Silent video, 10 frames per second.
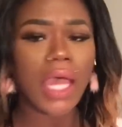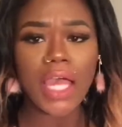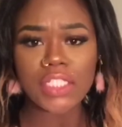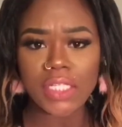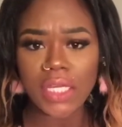yeah,
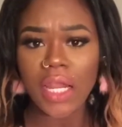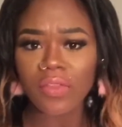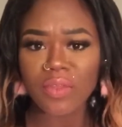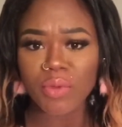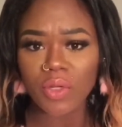I took it
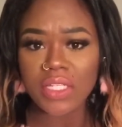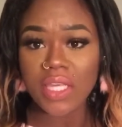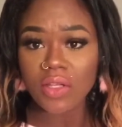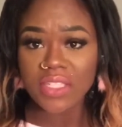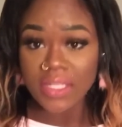out the
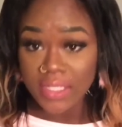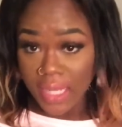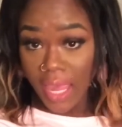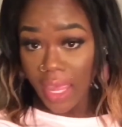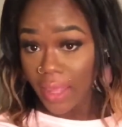ponytail
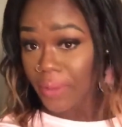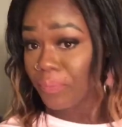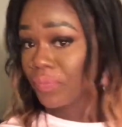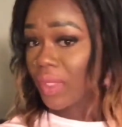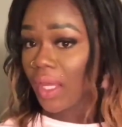
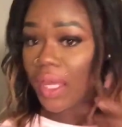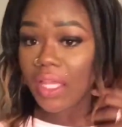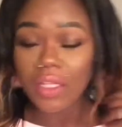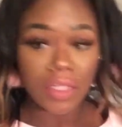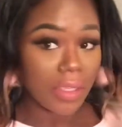today,
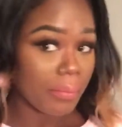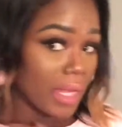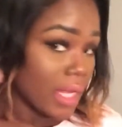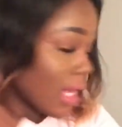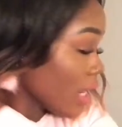and look at
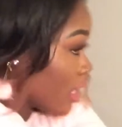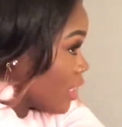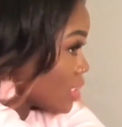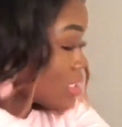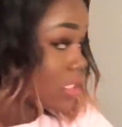my hair.
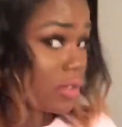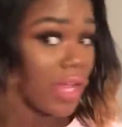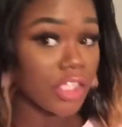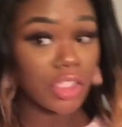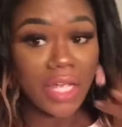It still
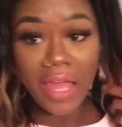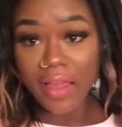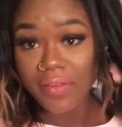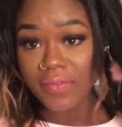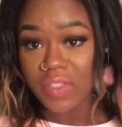actually
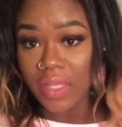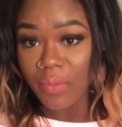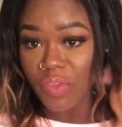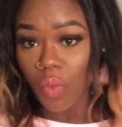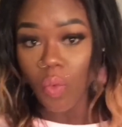have
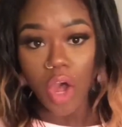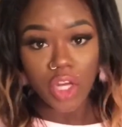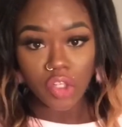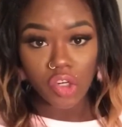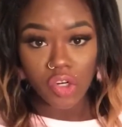some of the
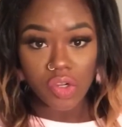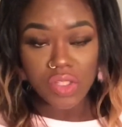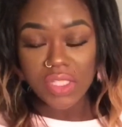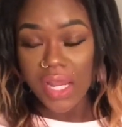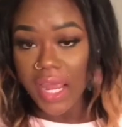wand
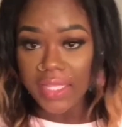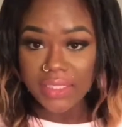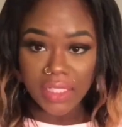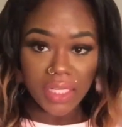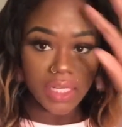curls that I
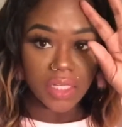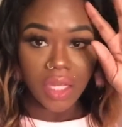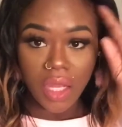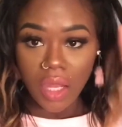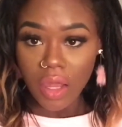did
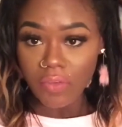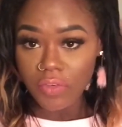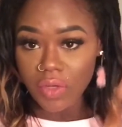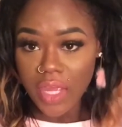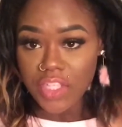a
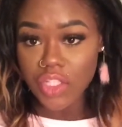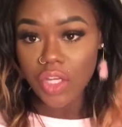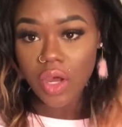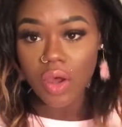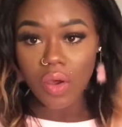few days
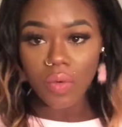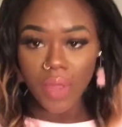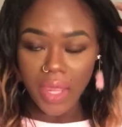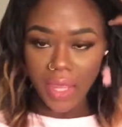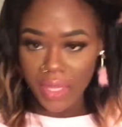ago,
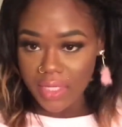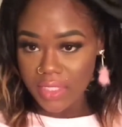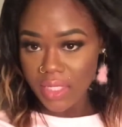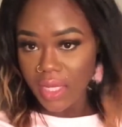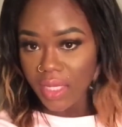
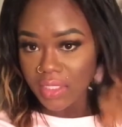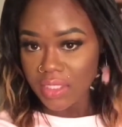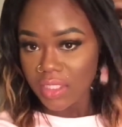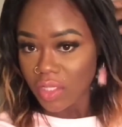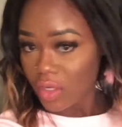and it
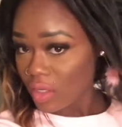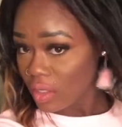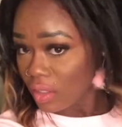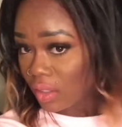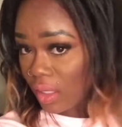
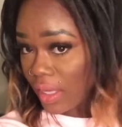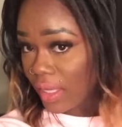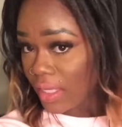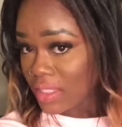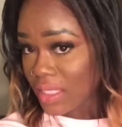still
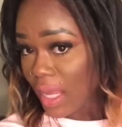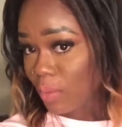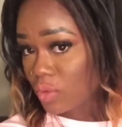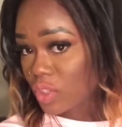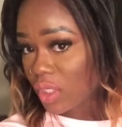is
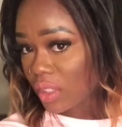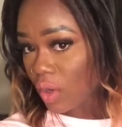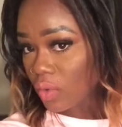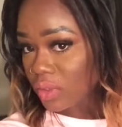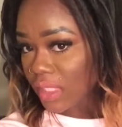able to
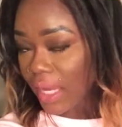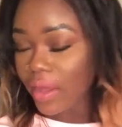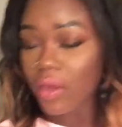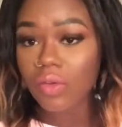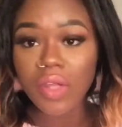go
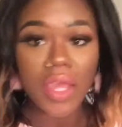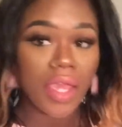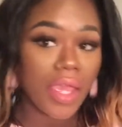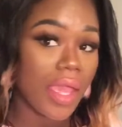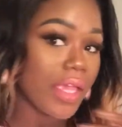down.
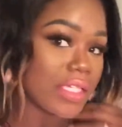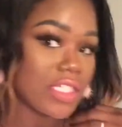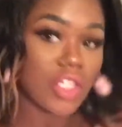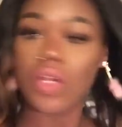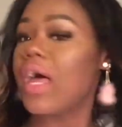It
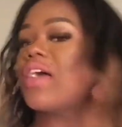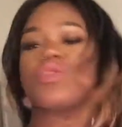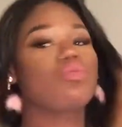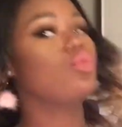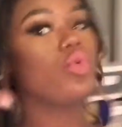still
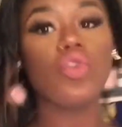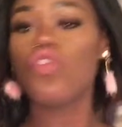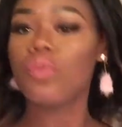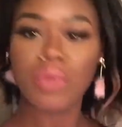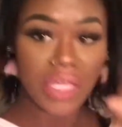has
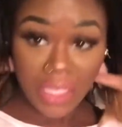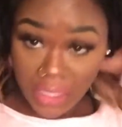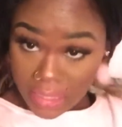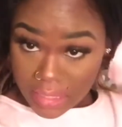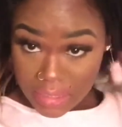
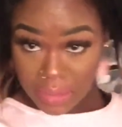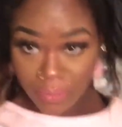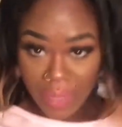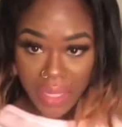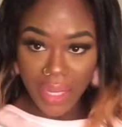movements.
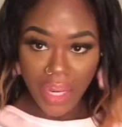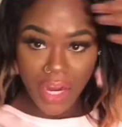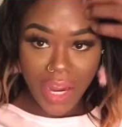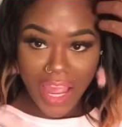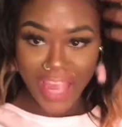My
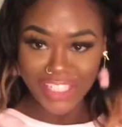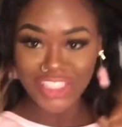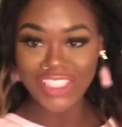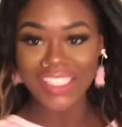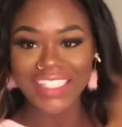hair
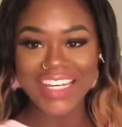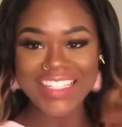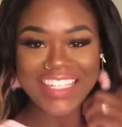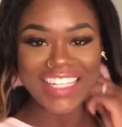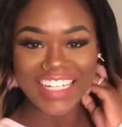actually
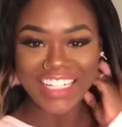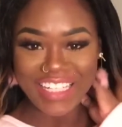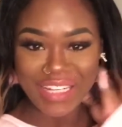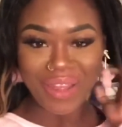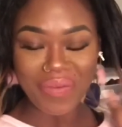doesn't look